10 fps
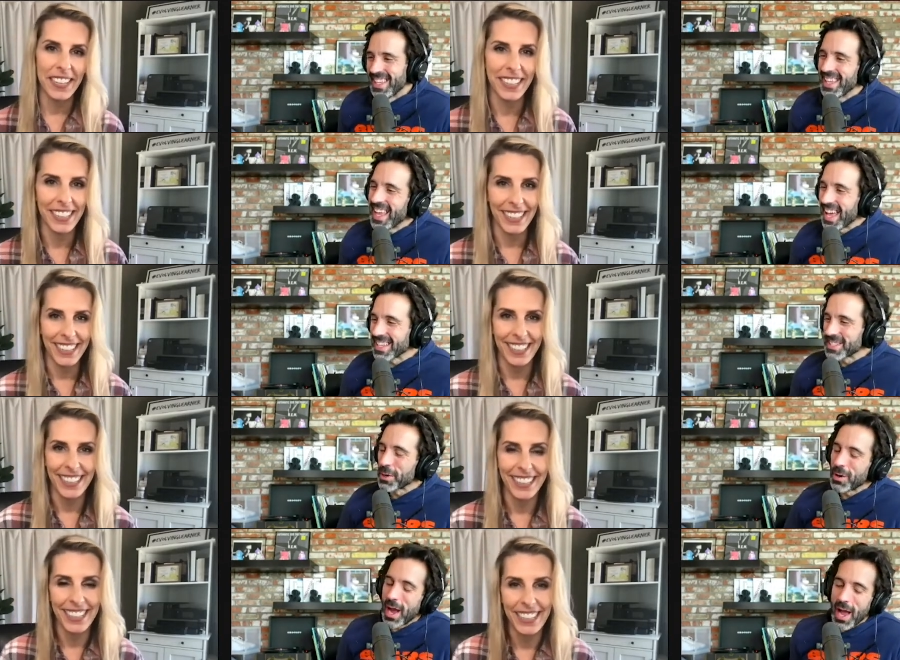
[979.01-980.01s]
Speaker 1: yeah.
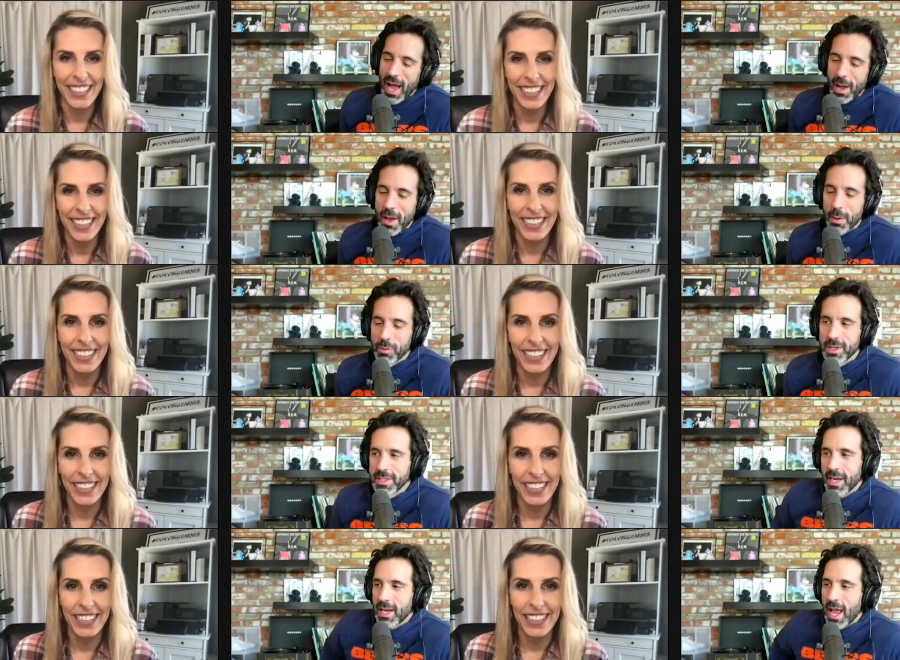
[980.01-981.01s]
So I, I am really
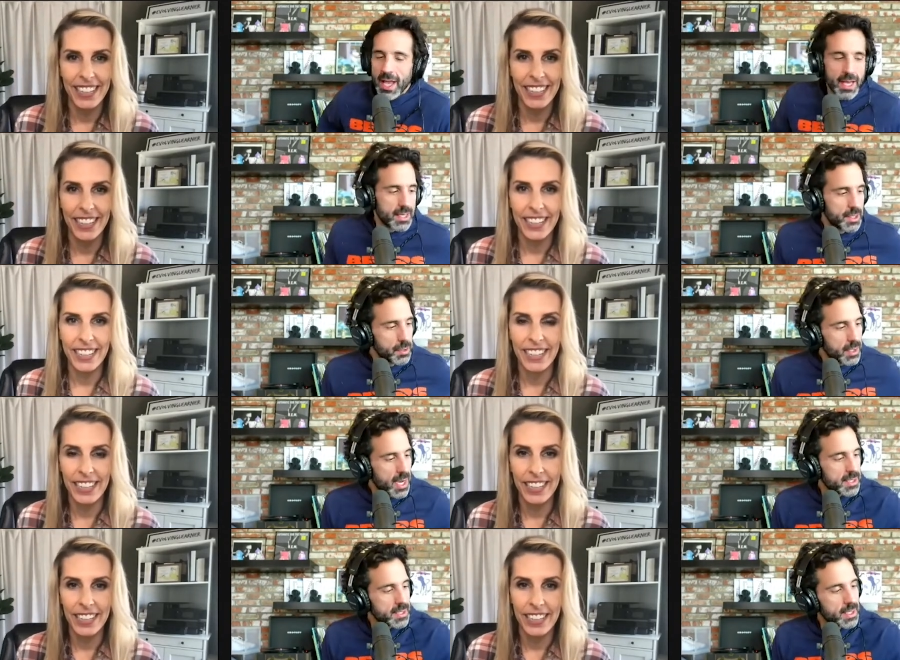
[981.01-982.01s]
excited, and you can
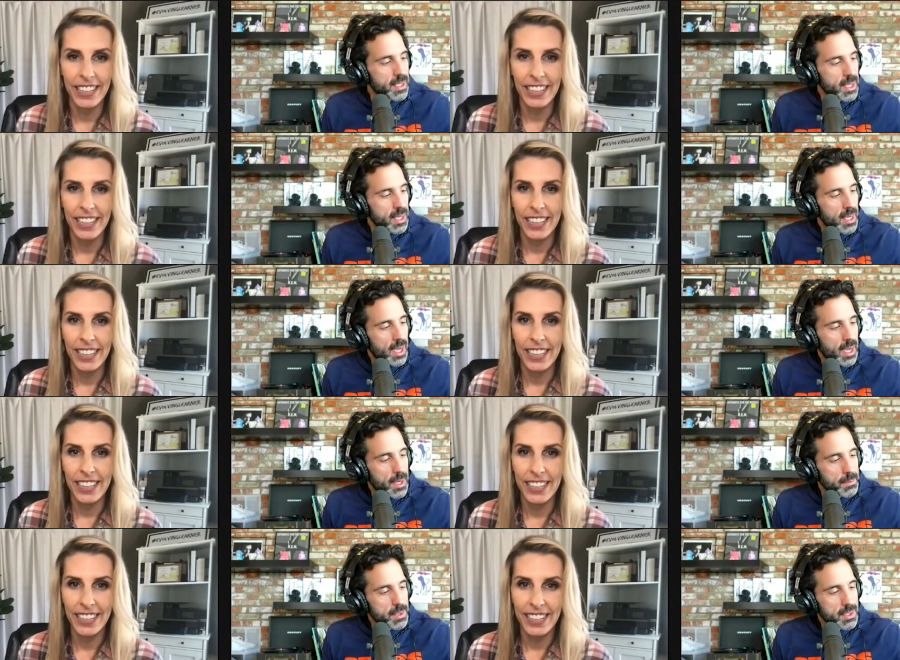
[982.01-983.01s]
actually
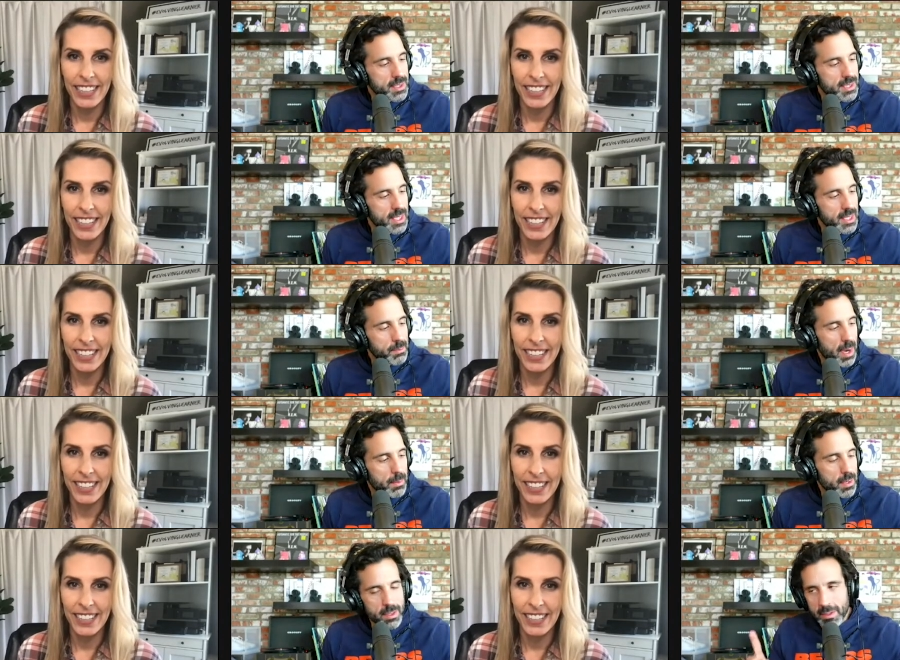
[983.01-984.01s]
um you can see.
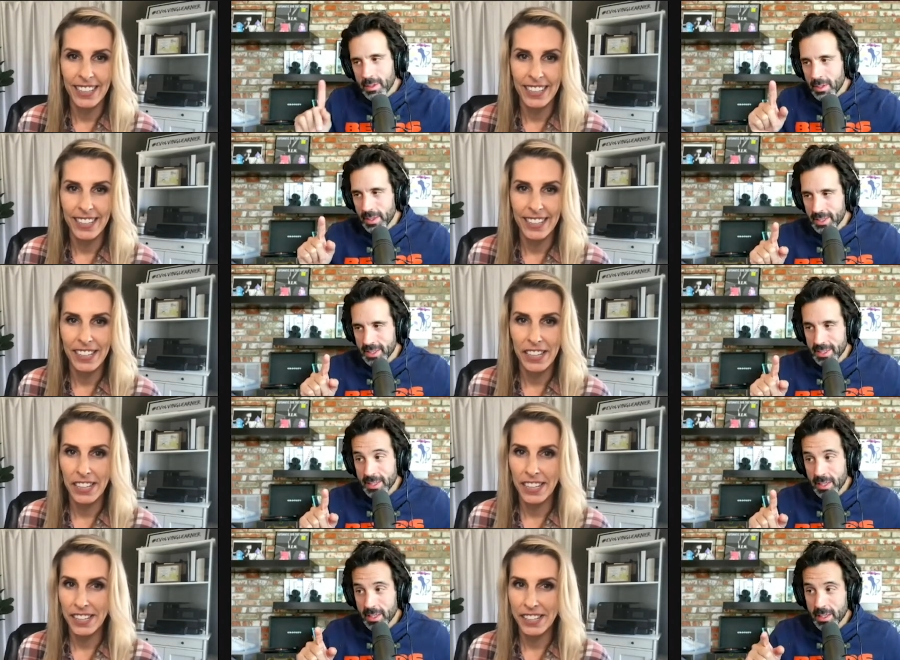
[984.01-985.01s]
Remember, this is
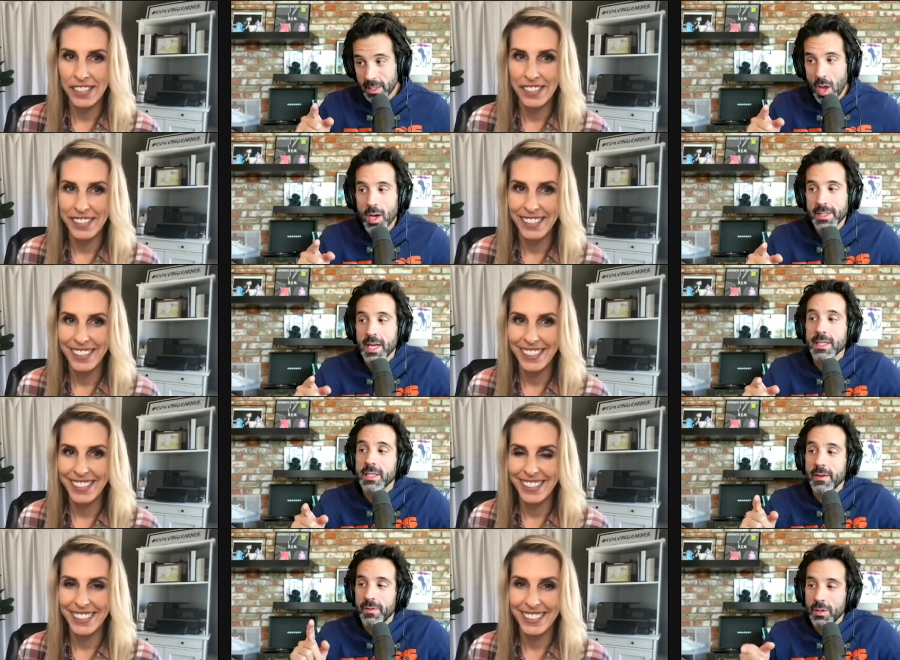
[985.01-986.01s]
a, a contest.
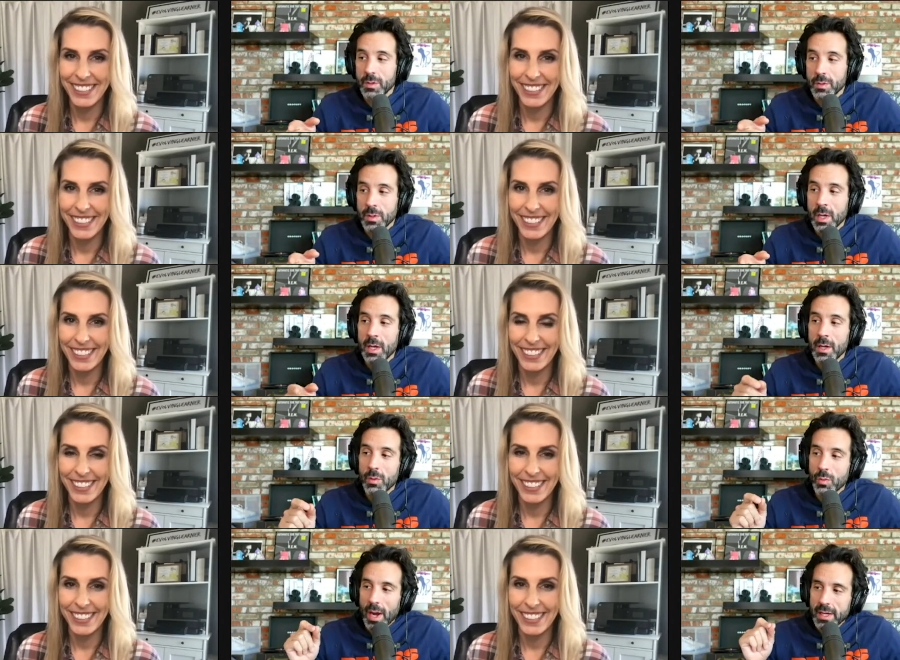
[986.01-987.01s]
If you
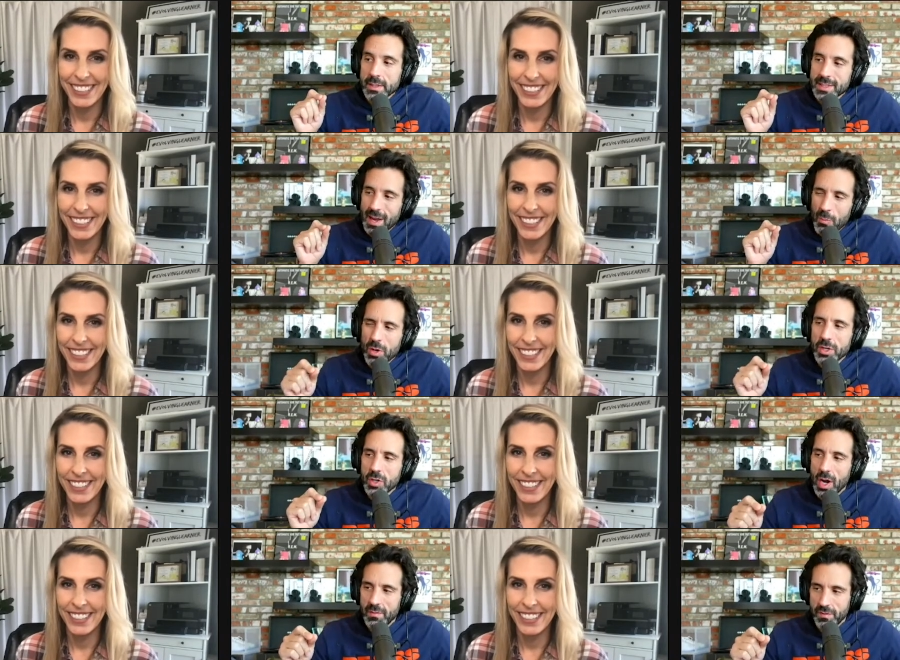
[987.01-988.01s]
write someone you're
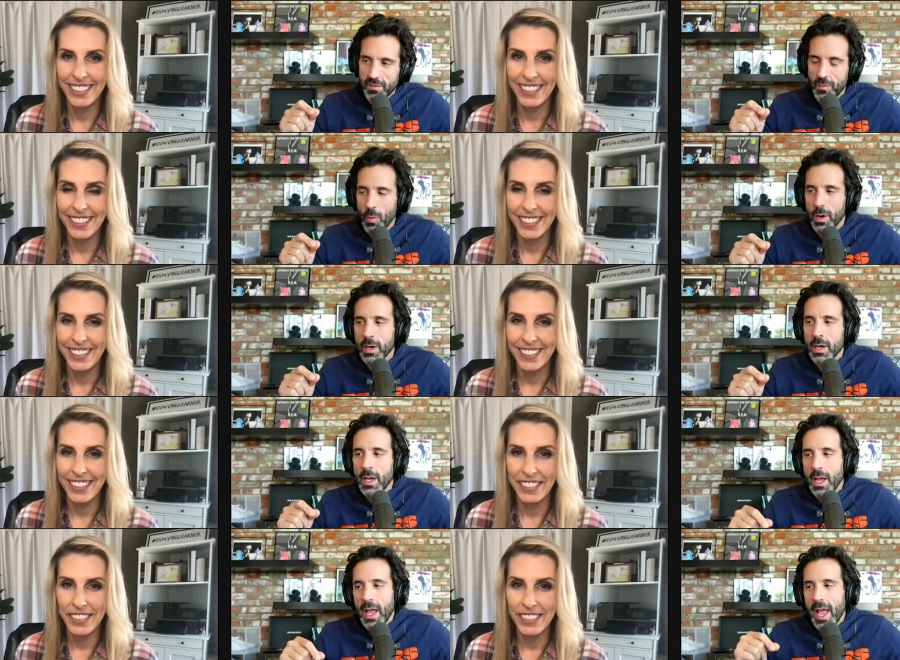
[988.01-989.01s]
grateful for
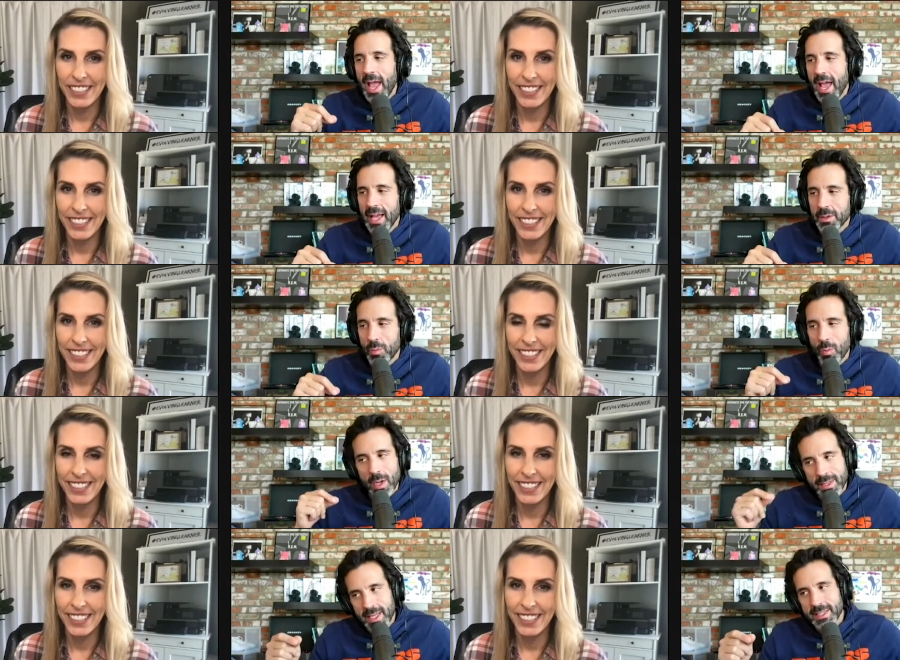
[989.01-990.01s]
and
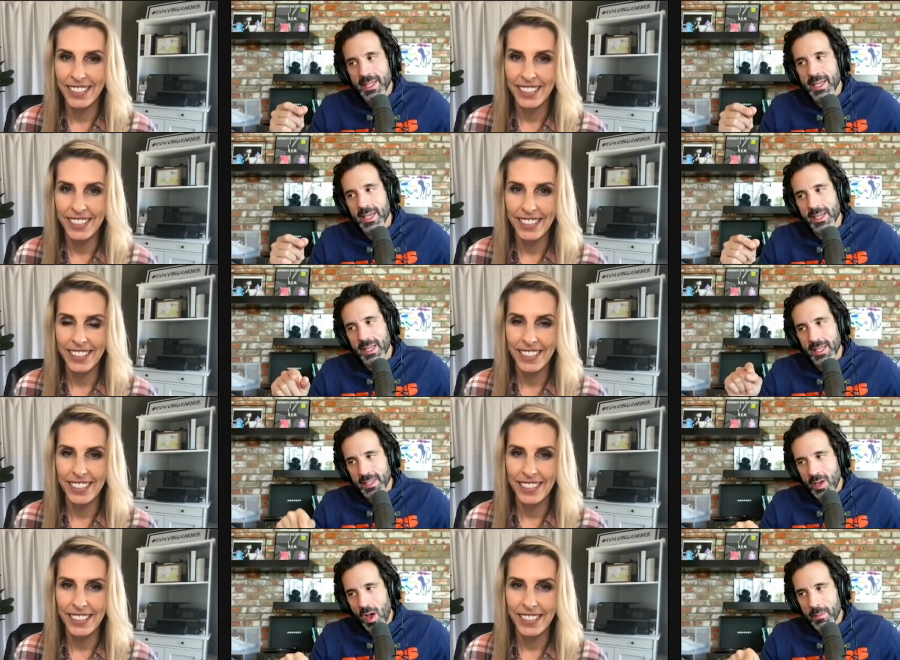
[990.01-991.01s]
what they did in the
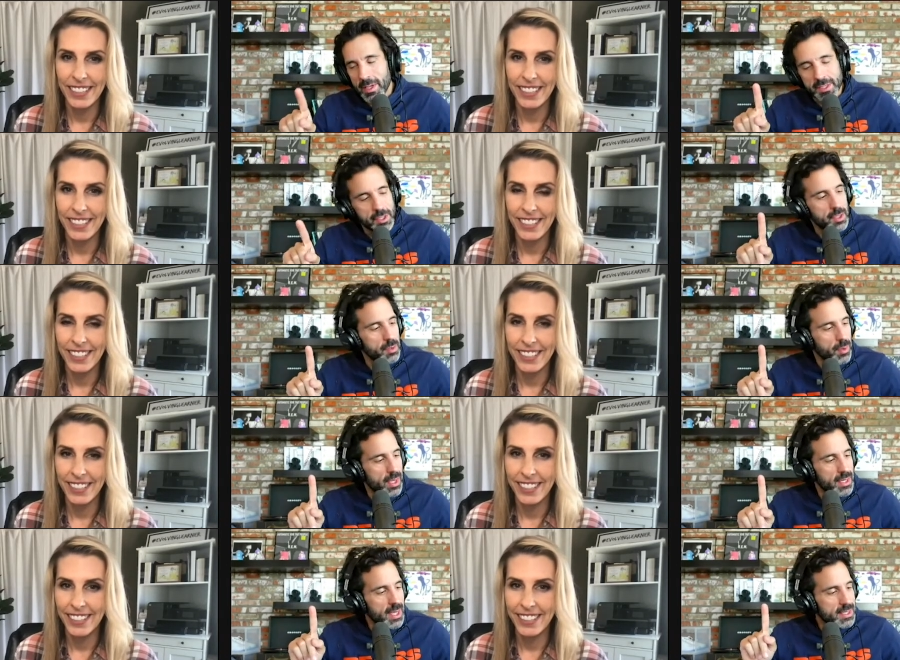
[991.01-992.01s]
comments. You can
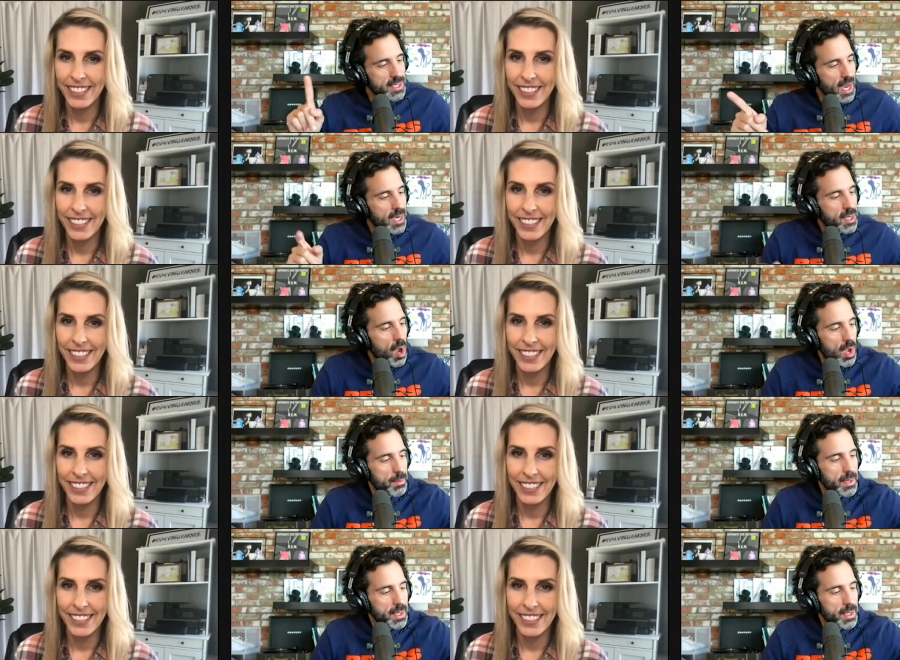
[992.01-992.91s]
win a signed copy.